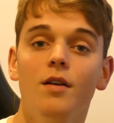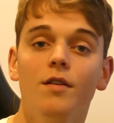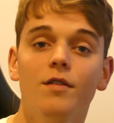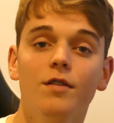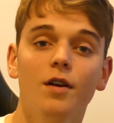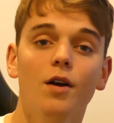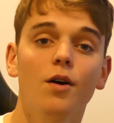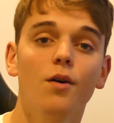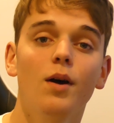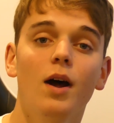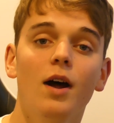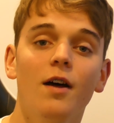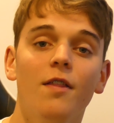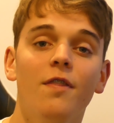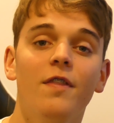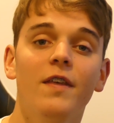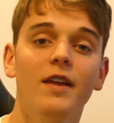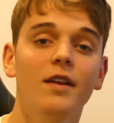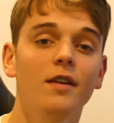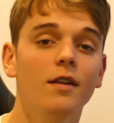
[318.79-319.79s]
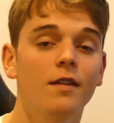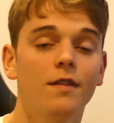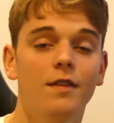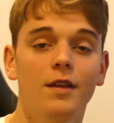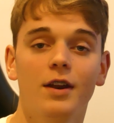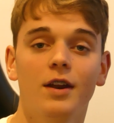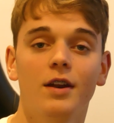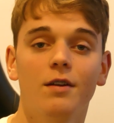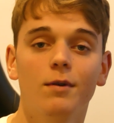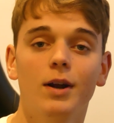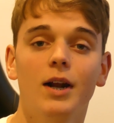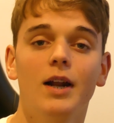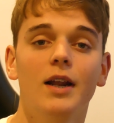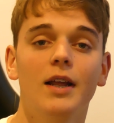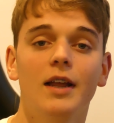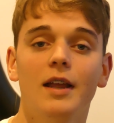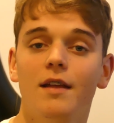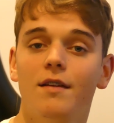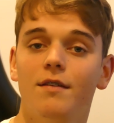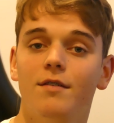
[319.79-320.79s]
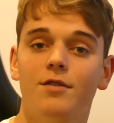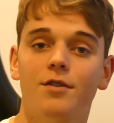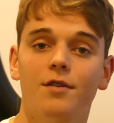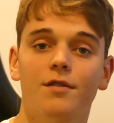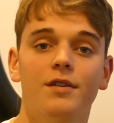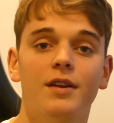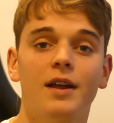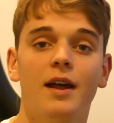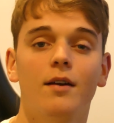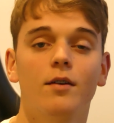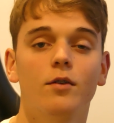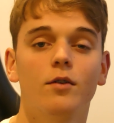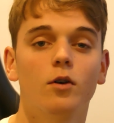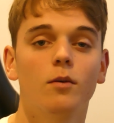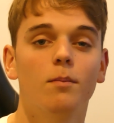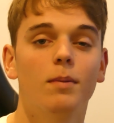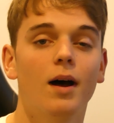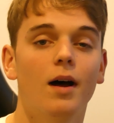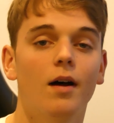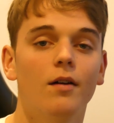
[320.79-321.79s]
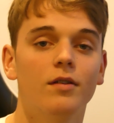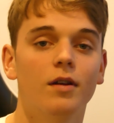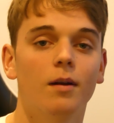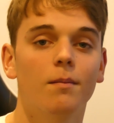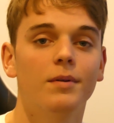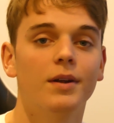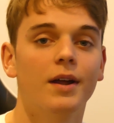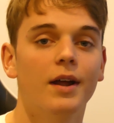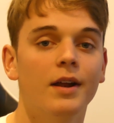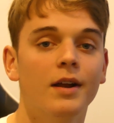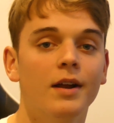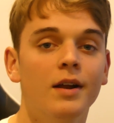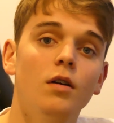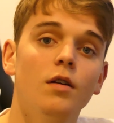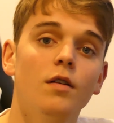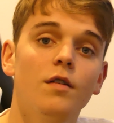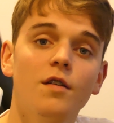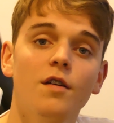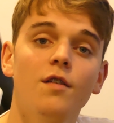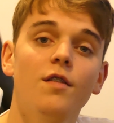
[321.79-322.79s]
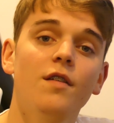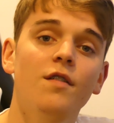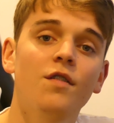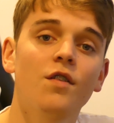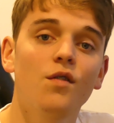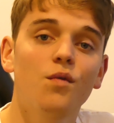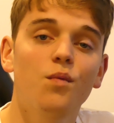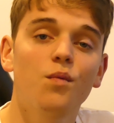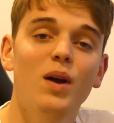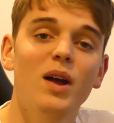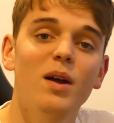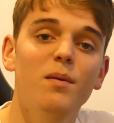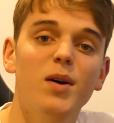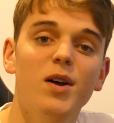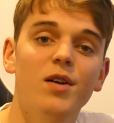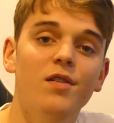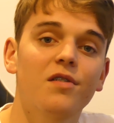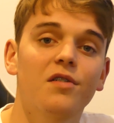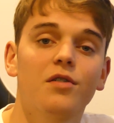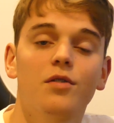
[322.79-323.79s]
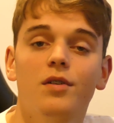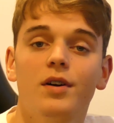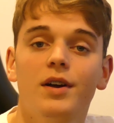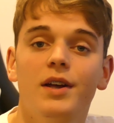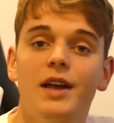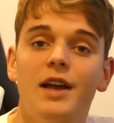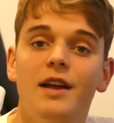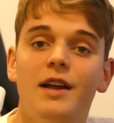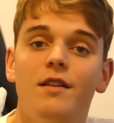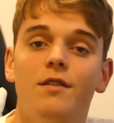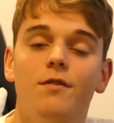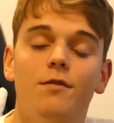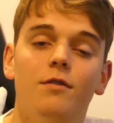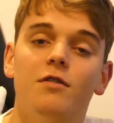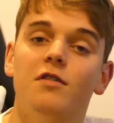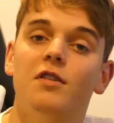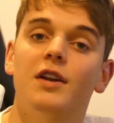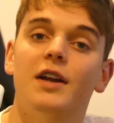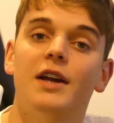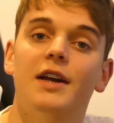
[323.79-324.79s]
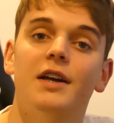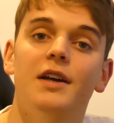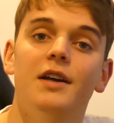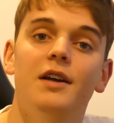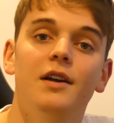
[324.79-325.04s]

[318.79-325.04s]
So I think that it really is just down to a BIOS update. So this is where my story ends for today.